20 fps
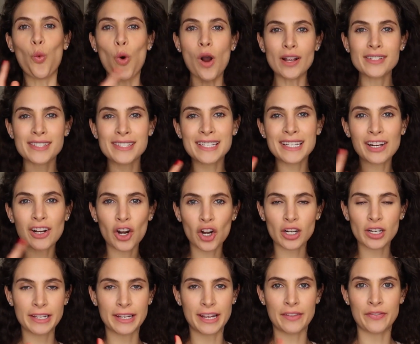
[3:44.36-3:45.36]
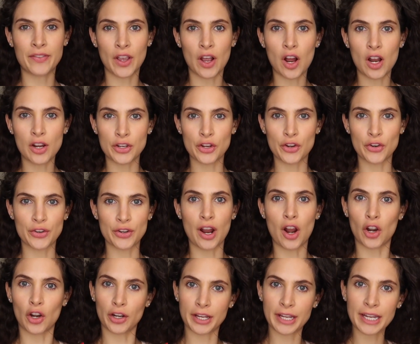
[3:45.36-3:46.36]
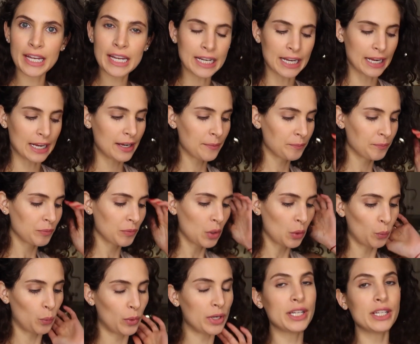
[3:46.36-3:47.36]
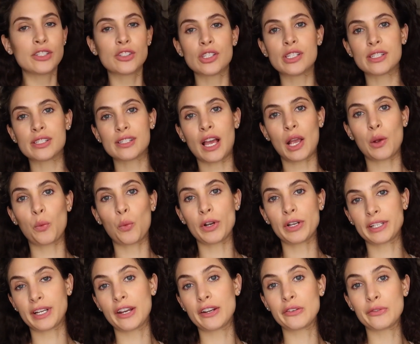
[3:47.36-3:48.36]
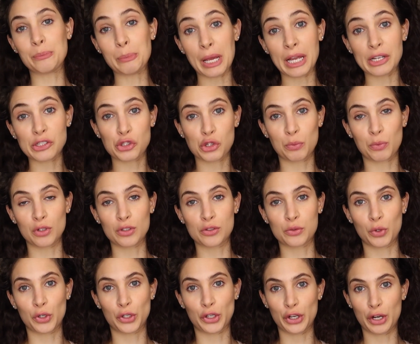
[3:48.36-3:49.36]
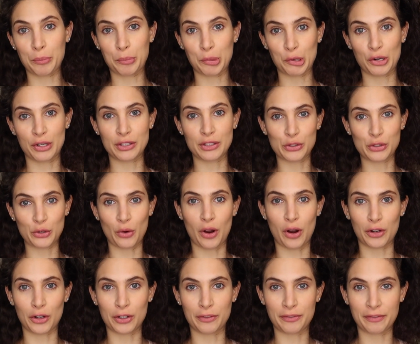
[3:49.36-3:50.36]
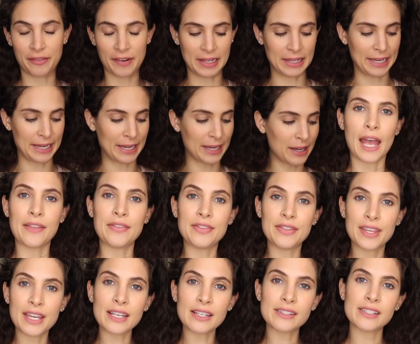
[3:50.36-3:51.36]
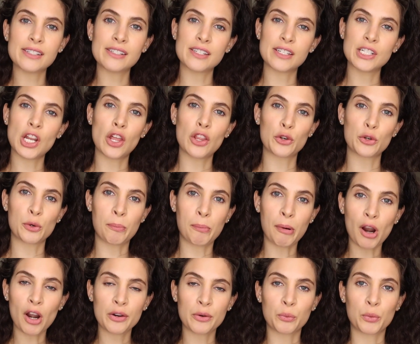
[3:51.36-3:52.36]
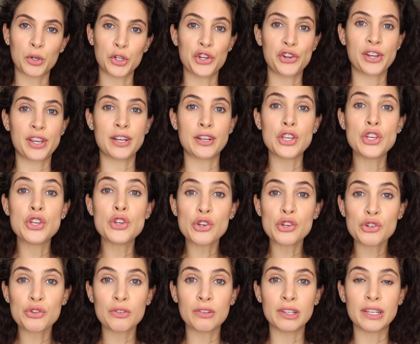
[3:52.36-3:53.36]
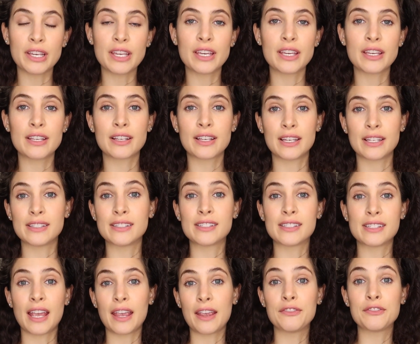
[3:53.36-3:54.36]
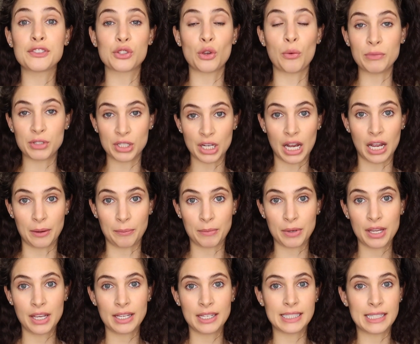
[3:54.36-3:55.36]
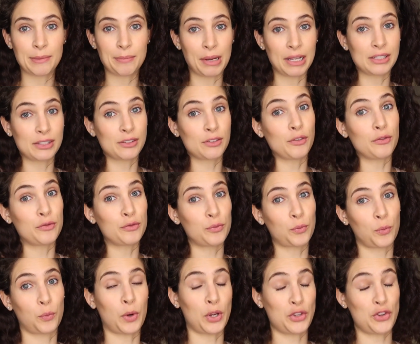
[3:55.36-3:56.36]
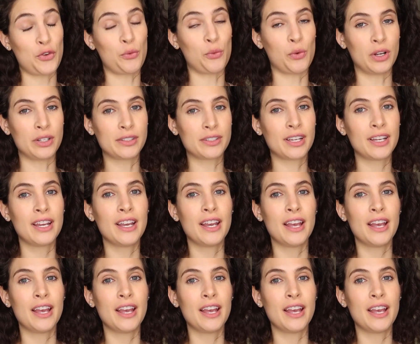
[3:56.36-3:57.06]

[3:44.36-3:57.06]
Once the garlic and the onion are heating, we need to decide what kind of vegetables we're gonna put into our filling. And this is another part where you usually can save some time. Depends on what you want.